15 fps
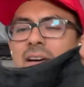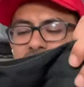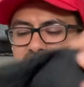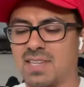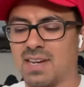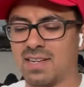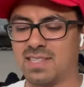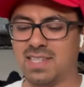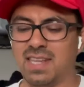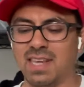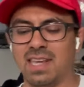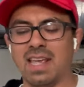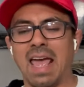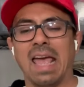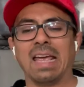that said
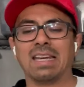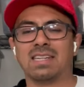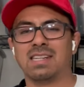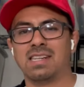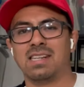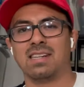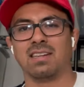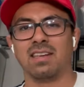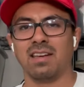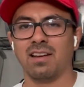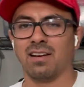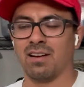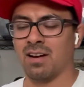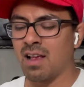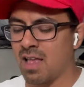TAD
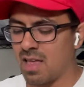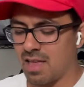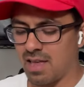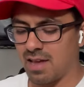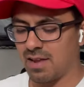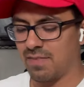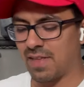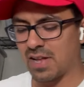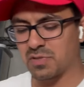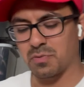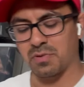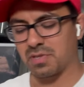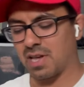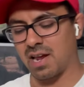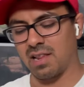gear. And that's
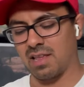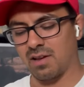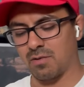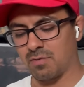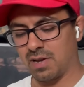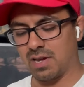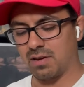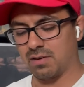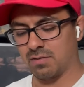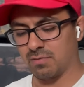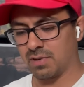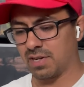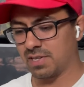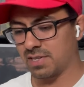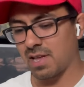what's kind of like, wait,
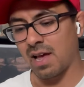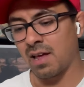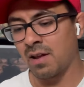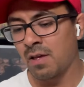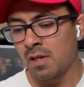what is that?